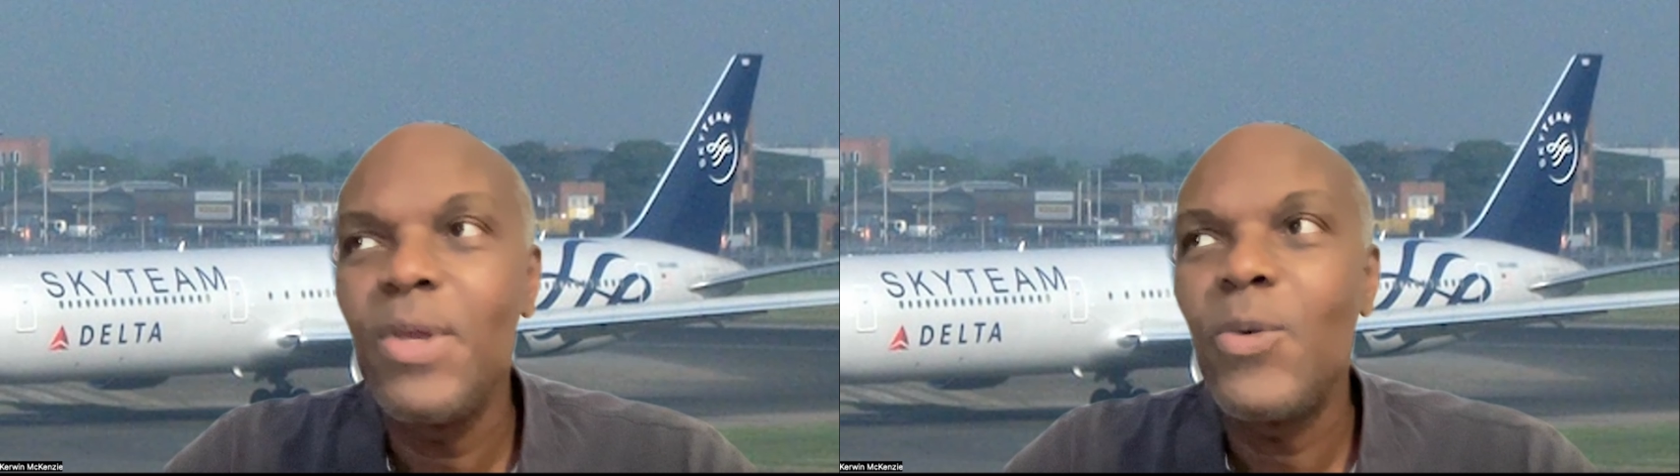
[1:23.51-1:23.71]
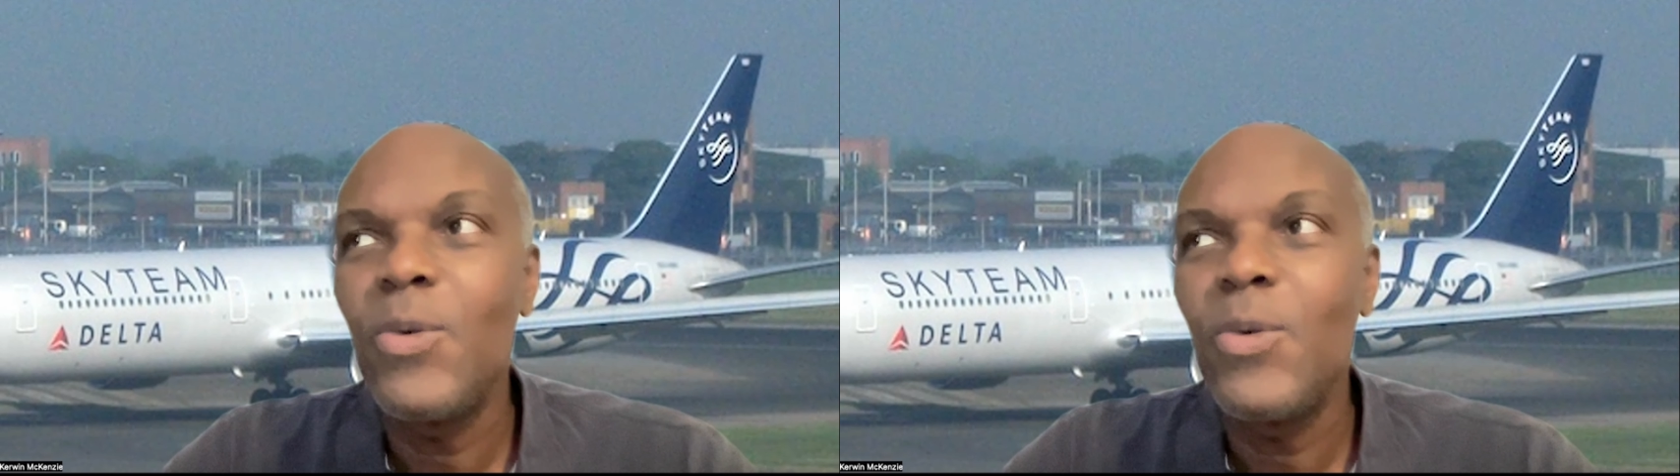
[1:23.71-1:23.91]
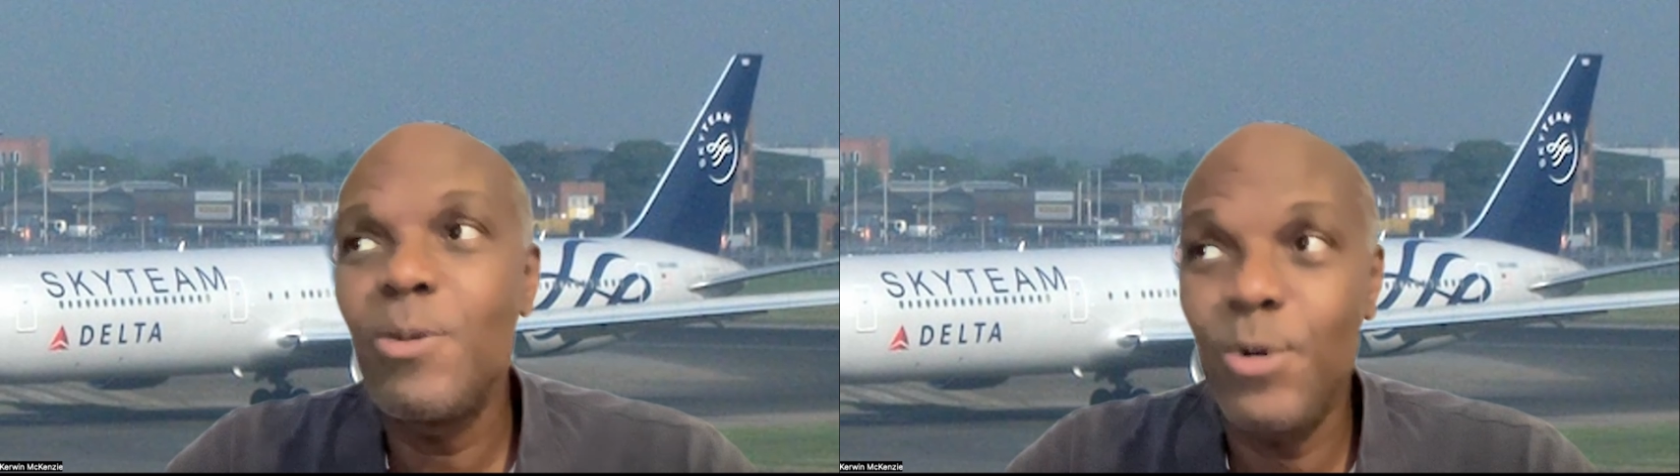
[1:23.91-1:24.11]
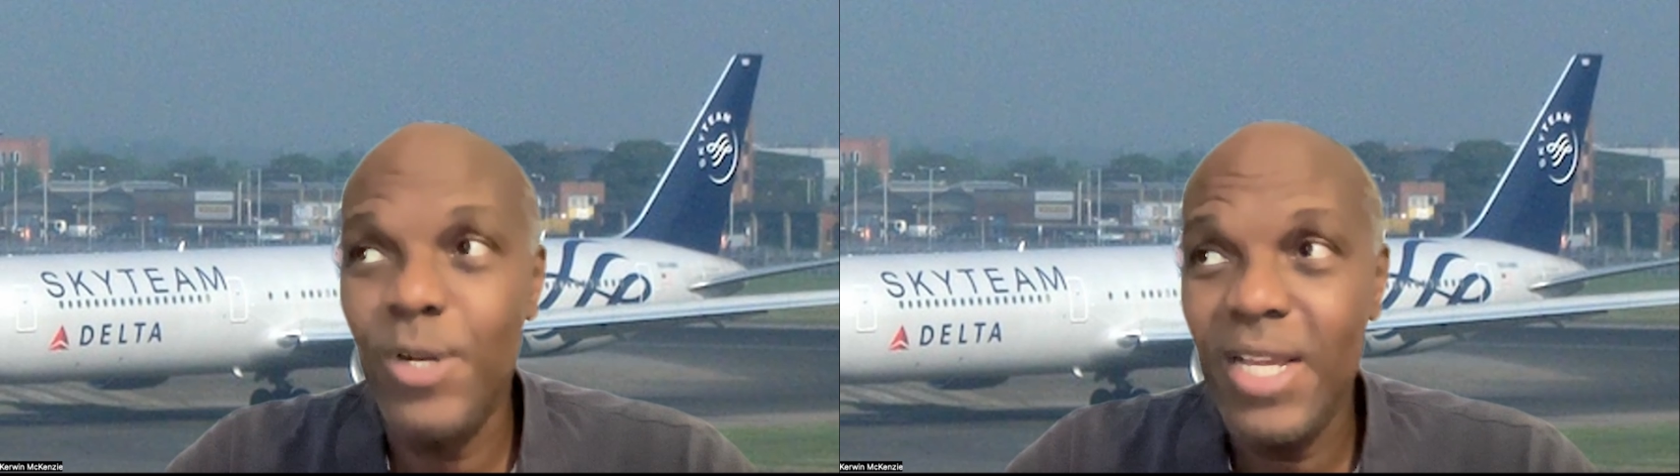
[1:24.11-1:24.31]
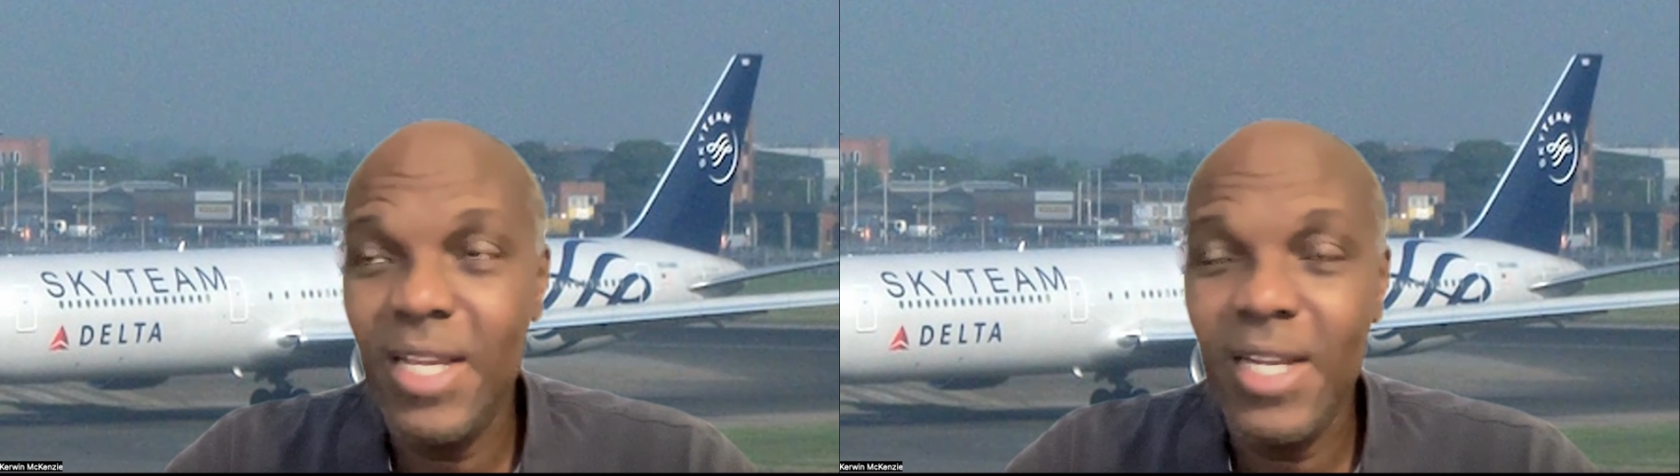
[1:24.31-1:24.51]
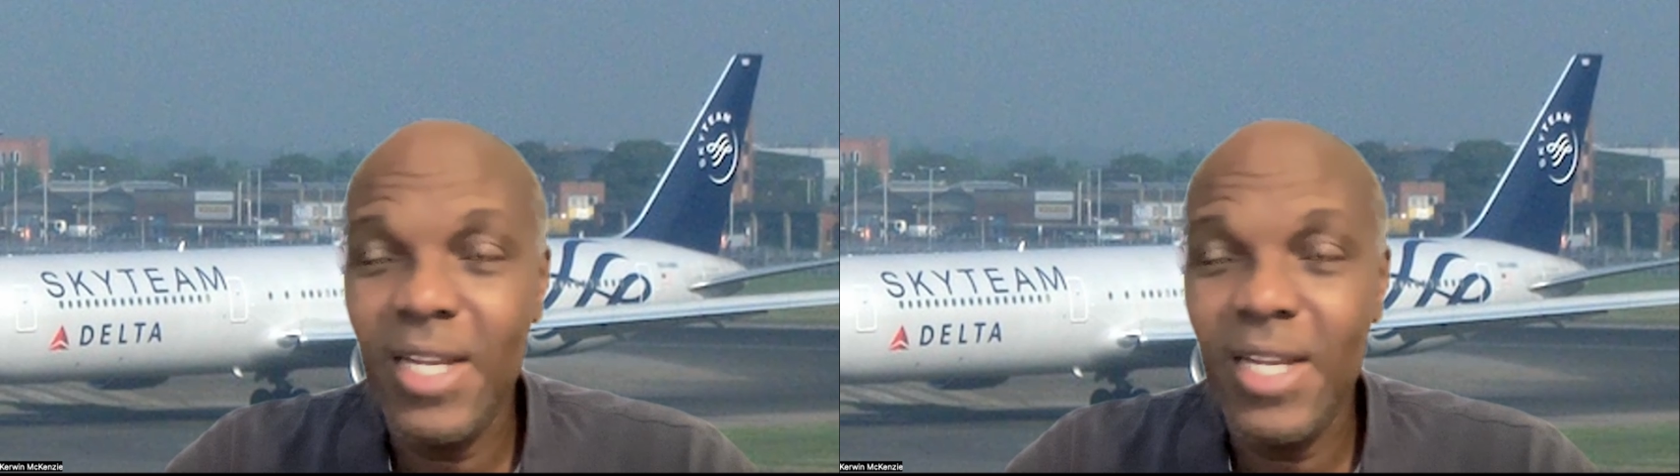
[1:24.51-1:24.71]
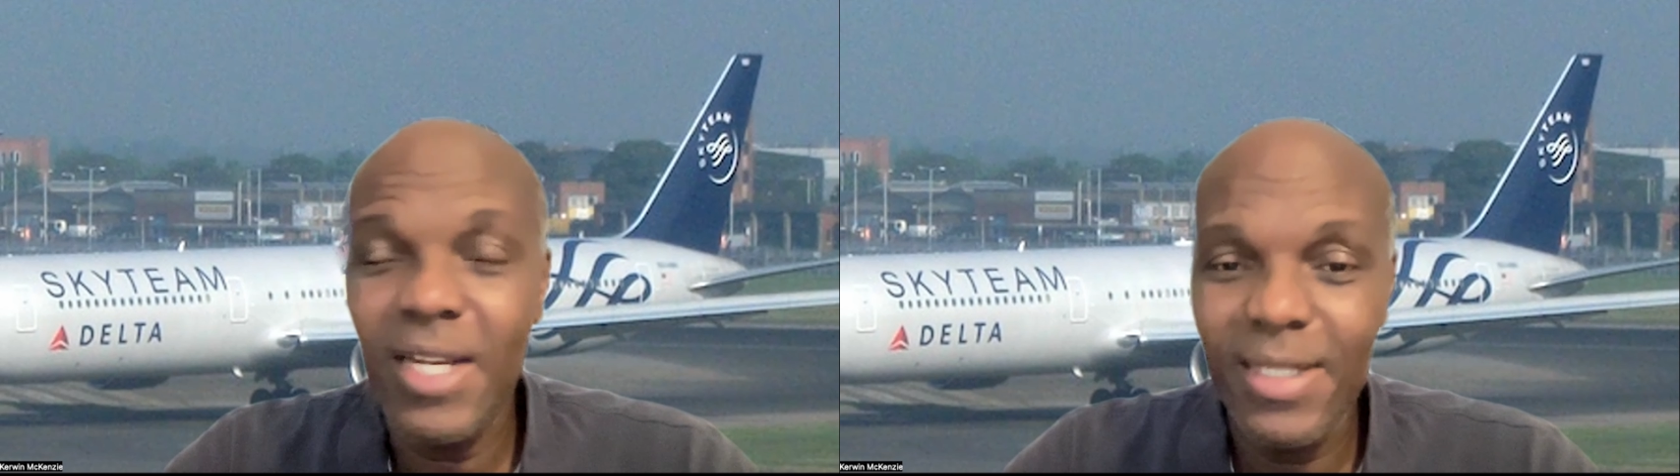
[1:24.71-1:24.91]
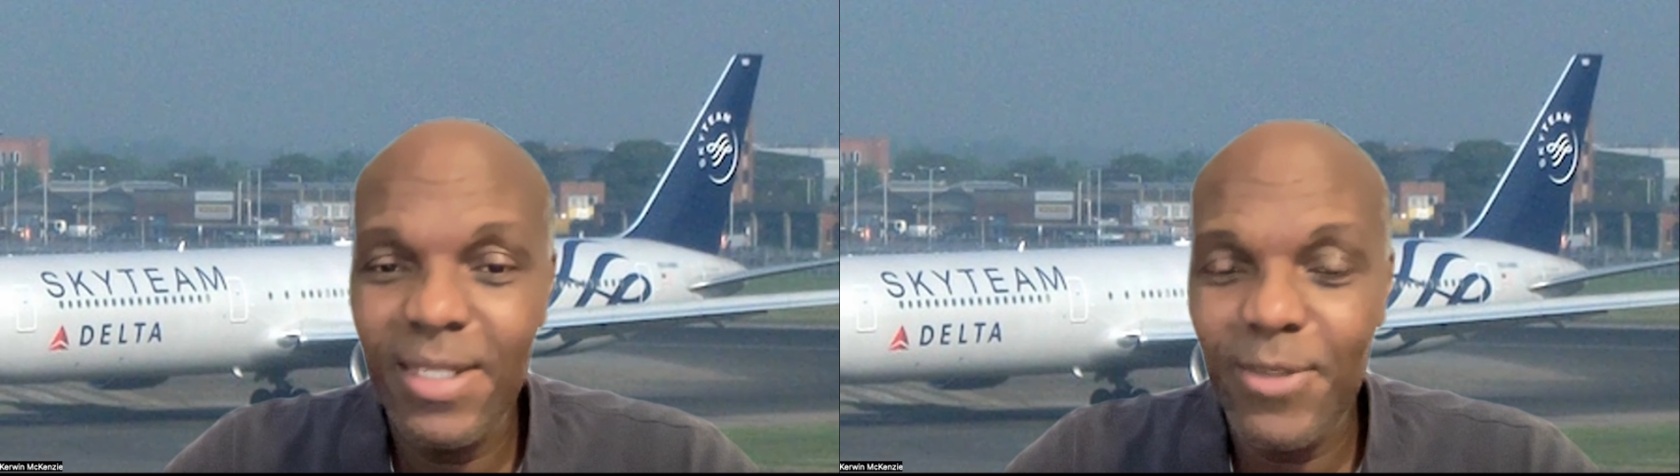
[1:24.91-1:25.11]
we're no boarding
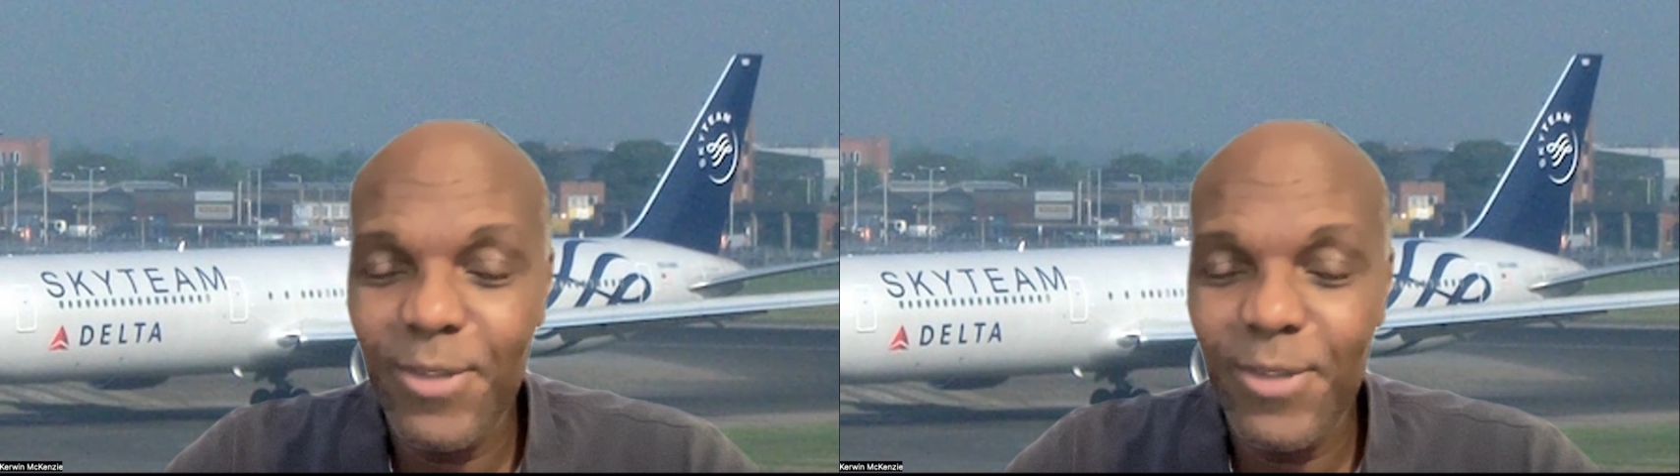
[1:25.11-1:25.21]
Delta